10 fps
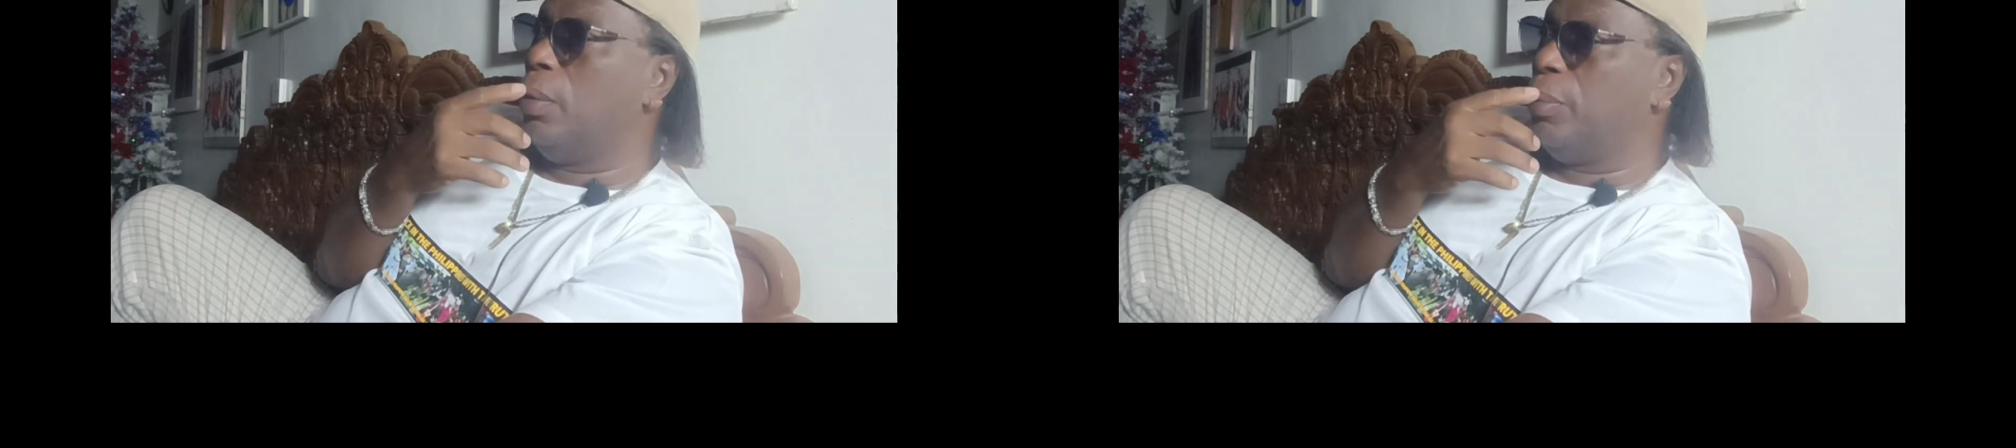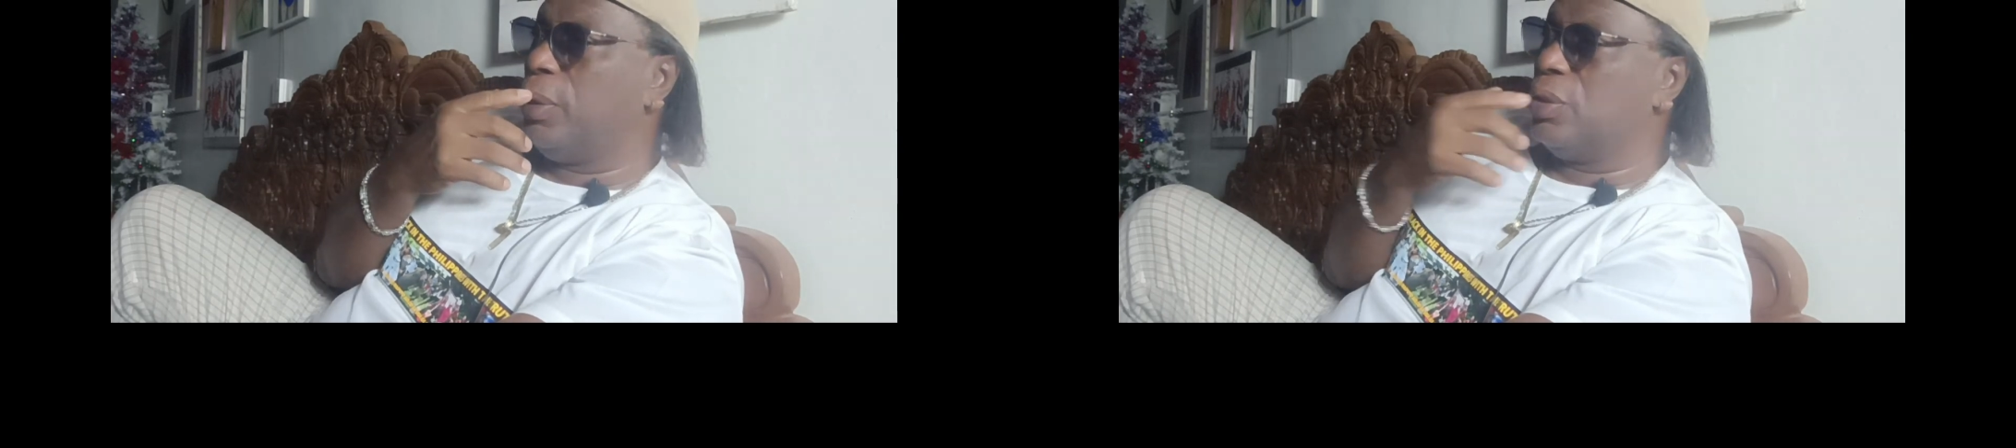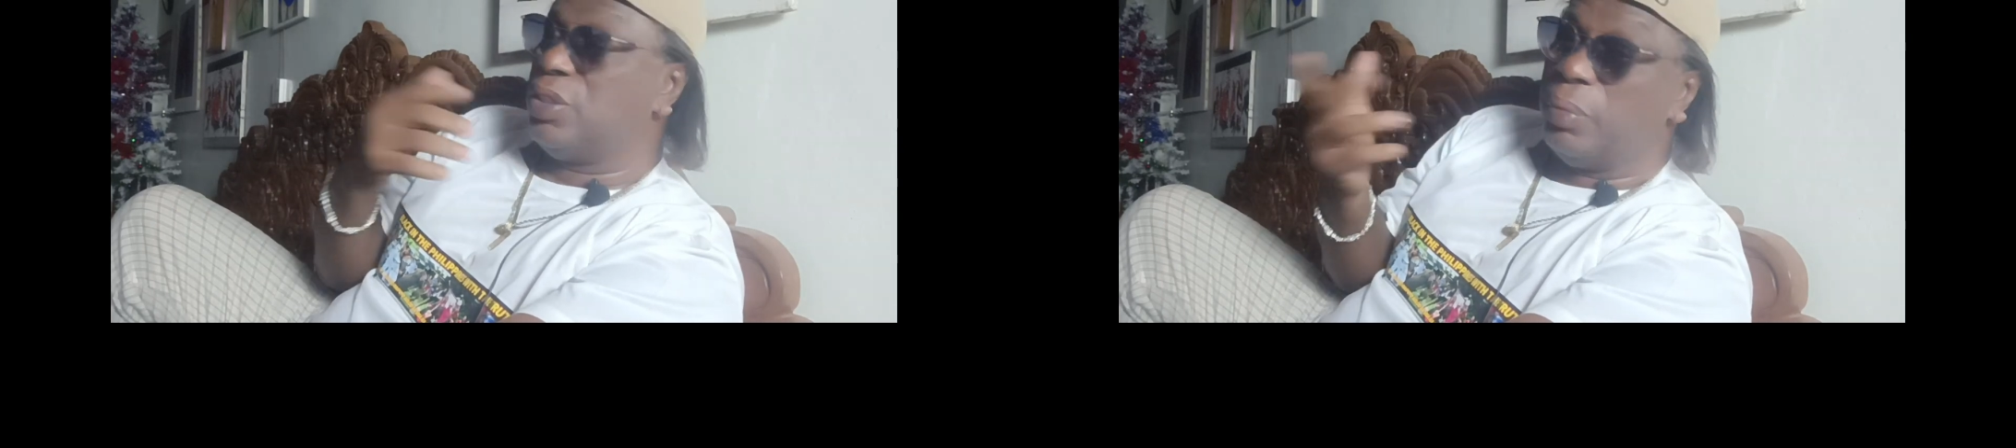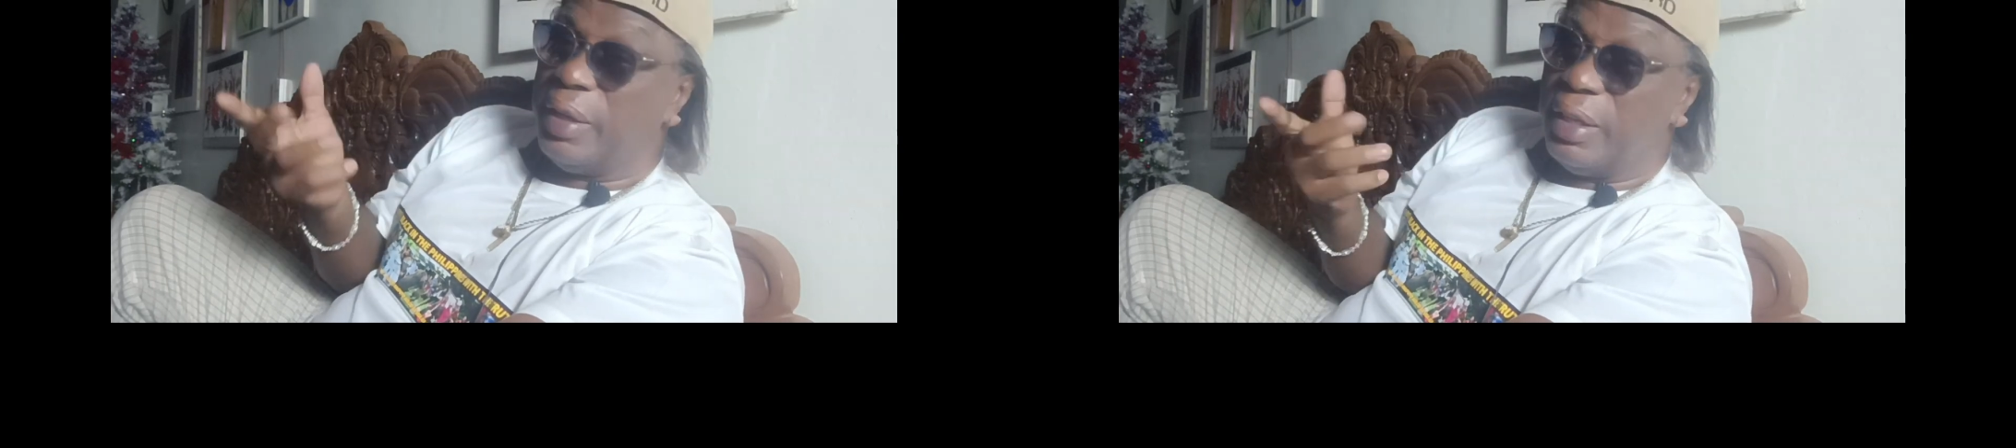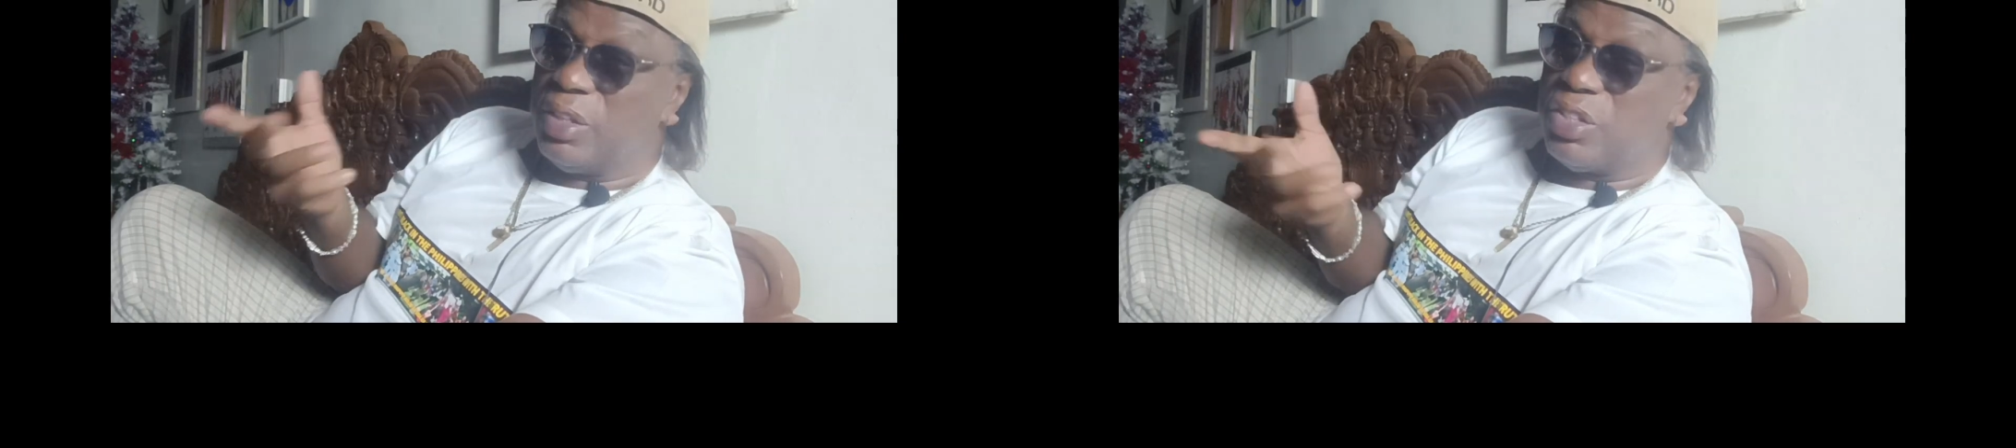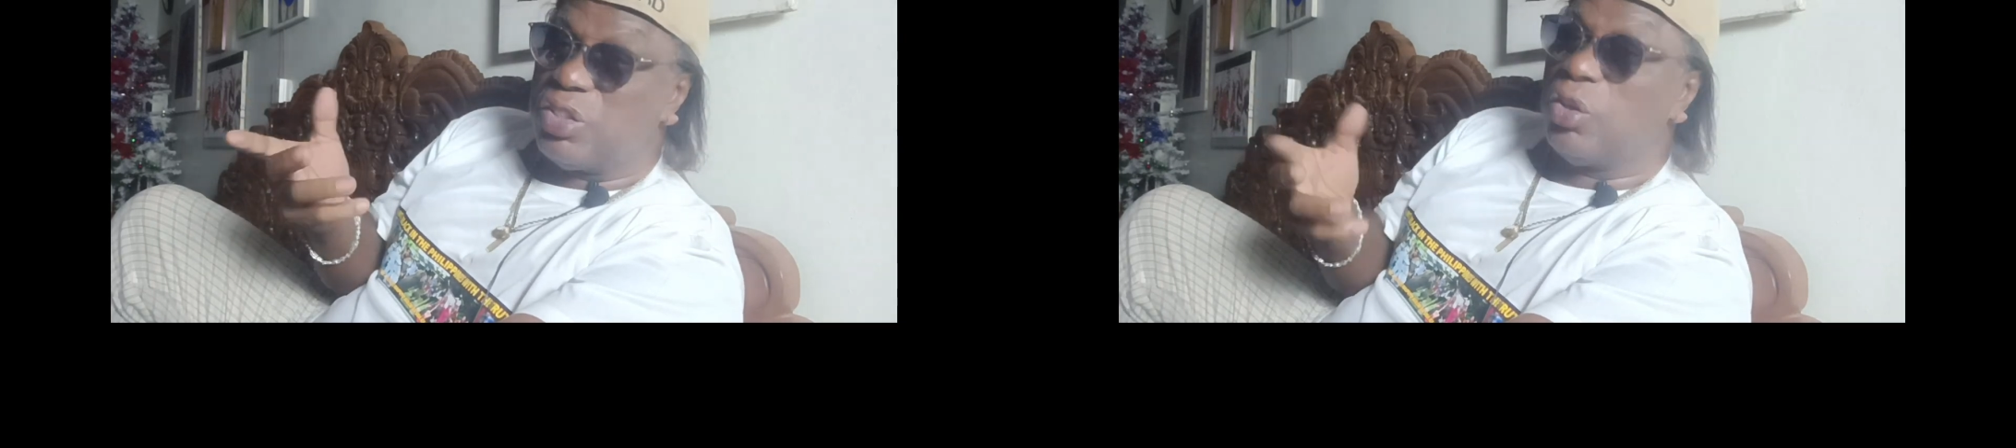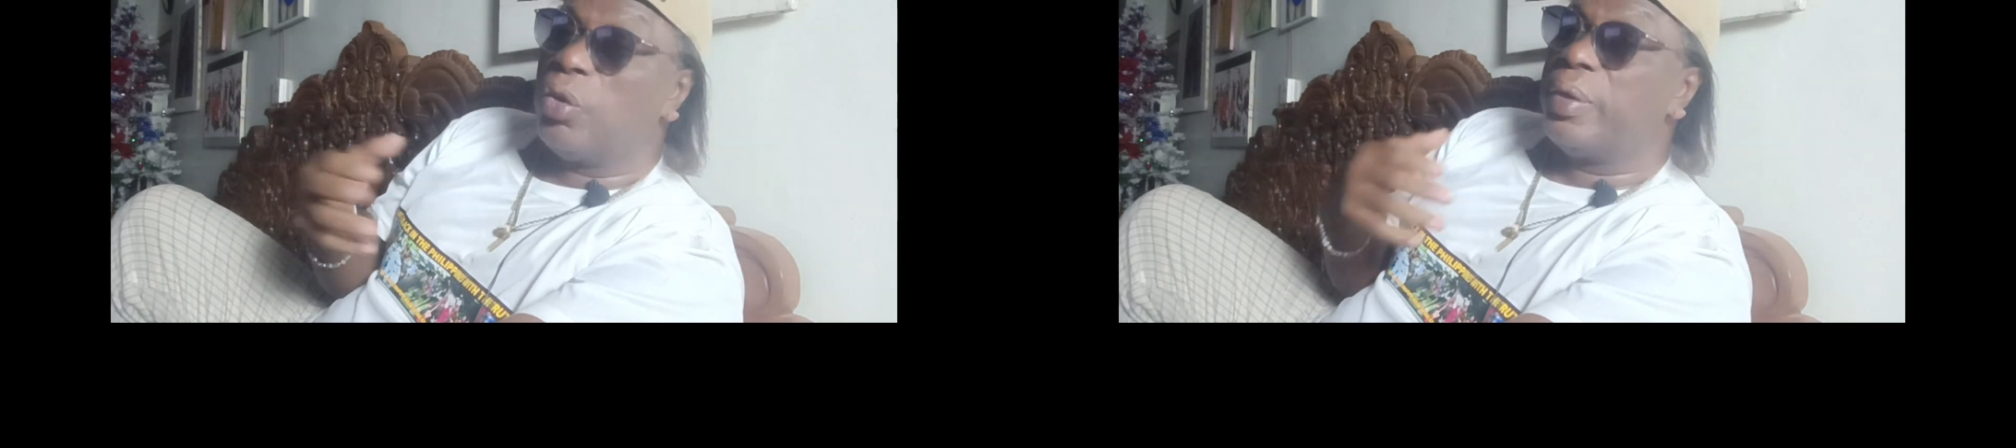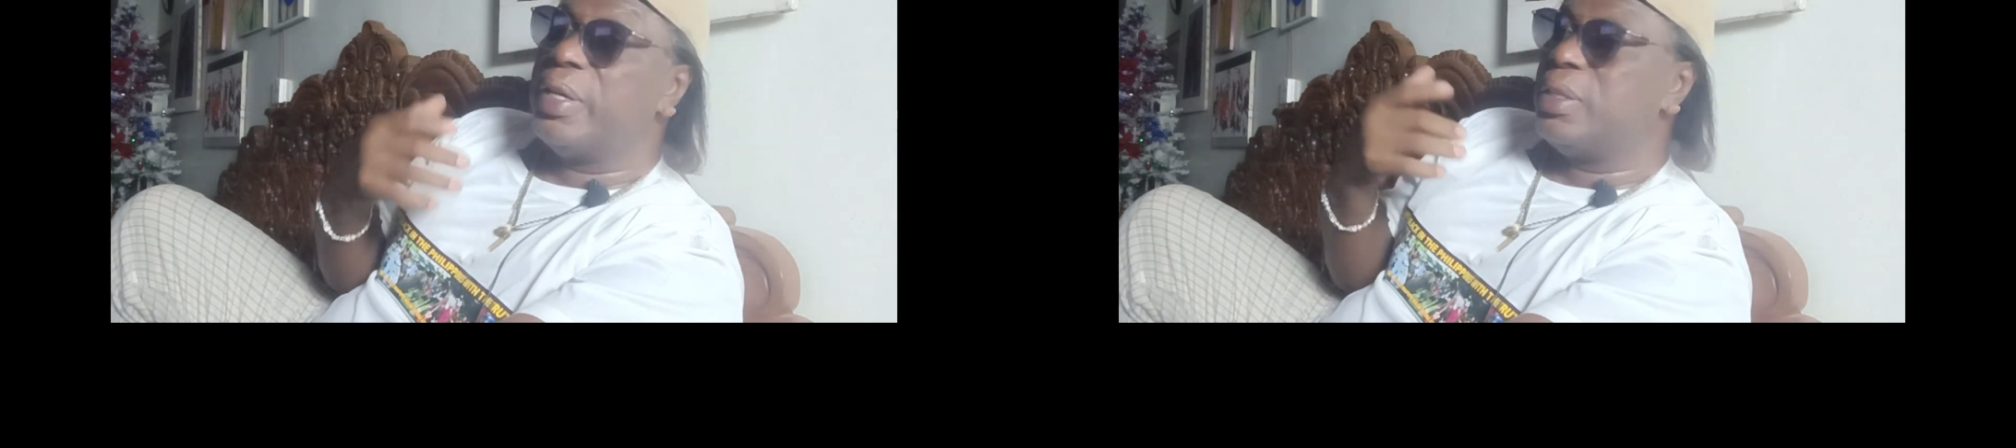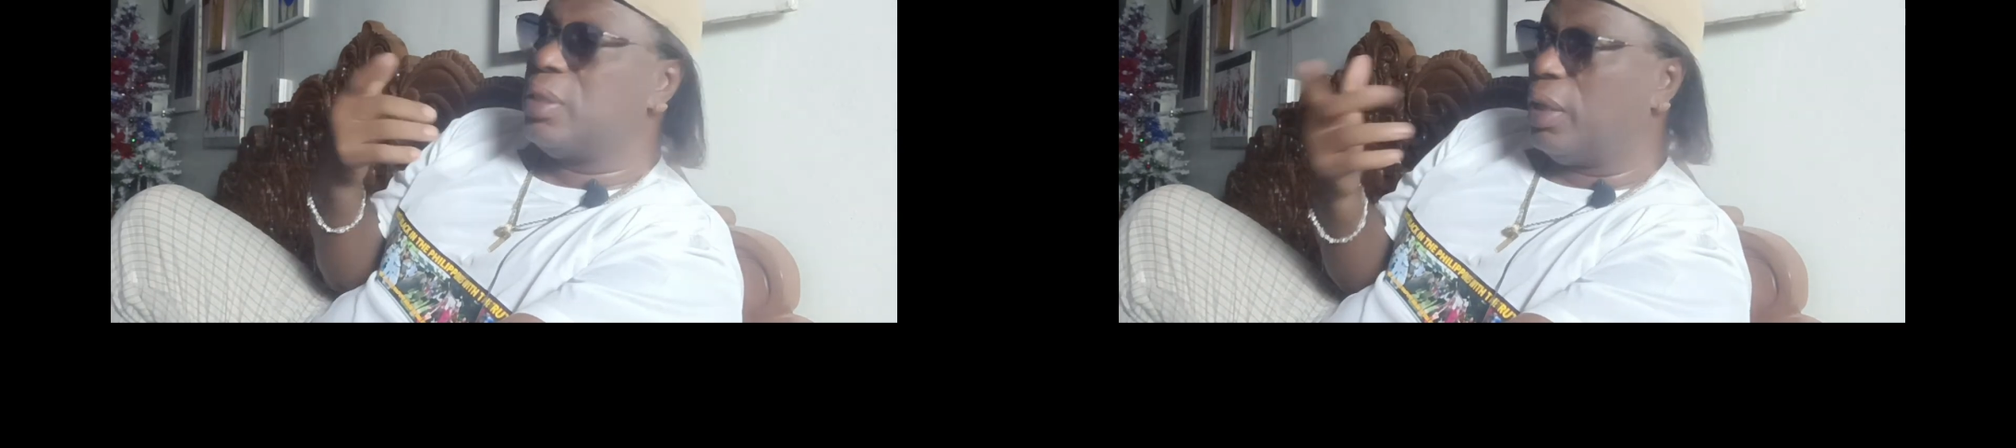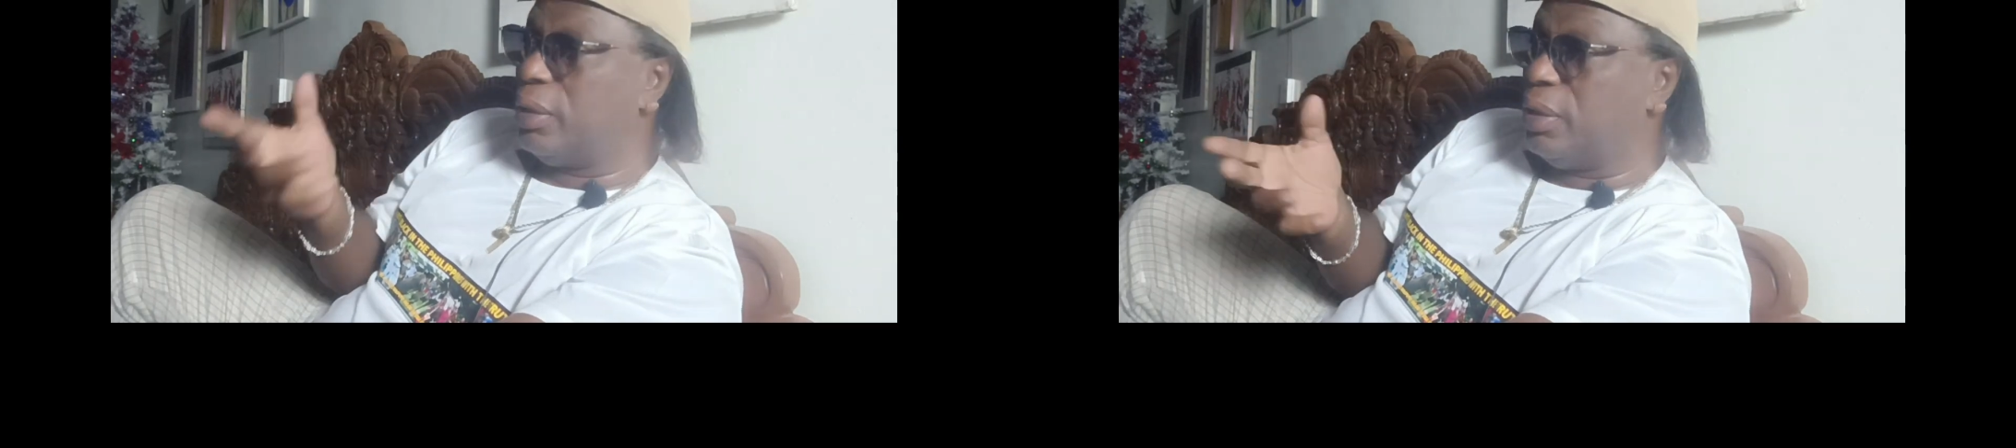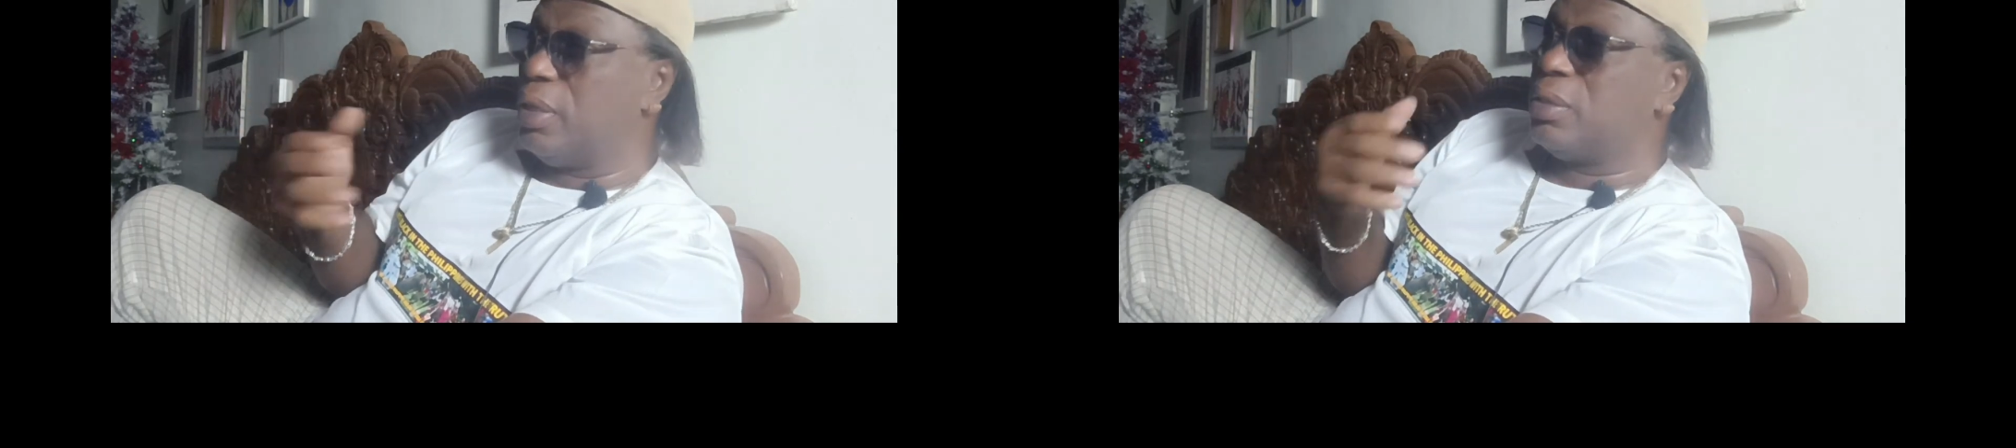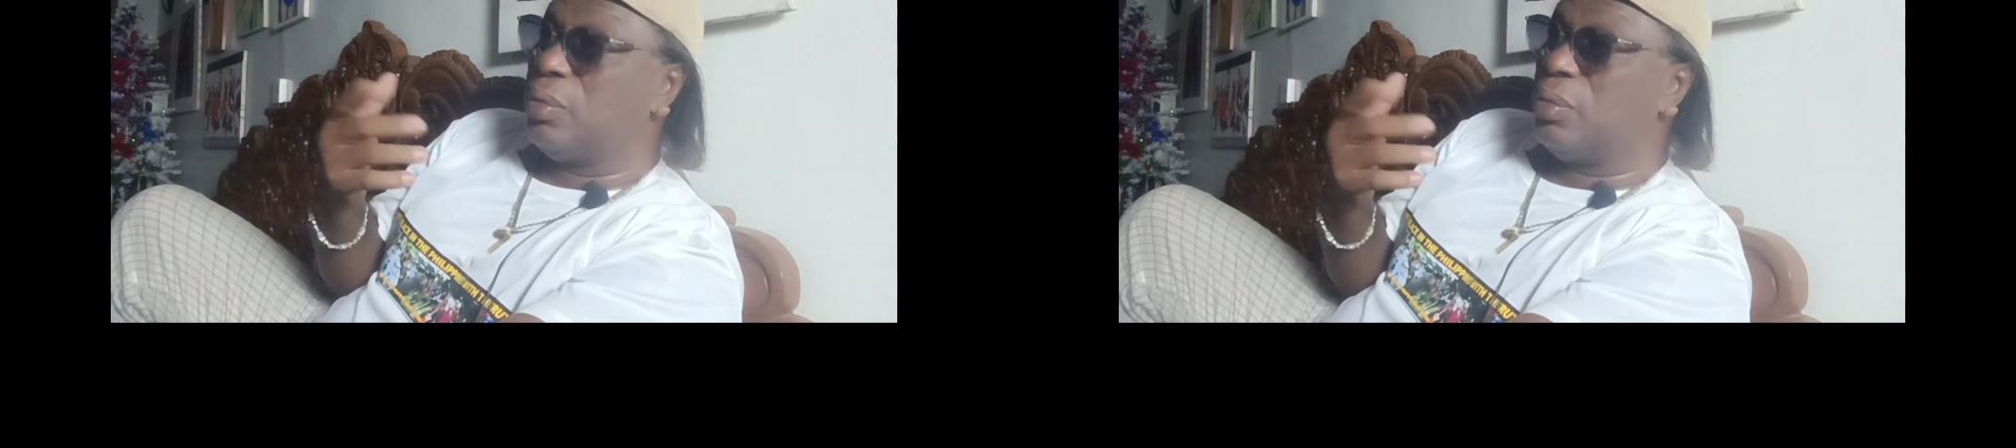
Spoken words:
because she would hear these stories like this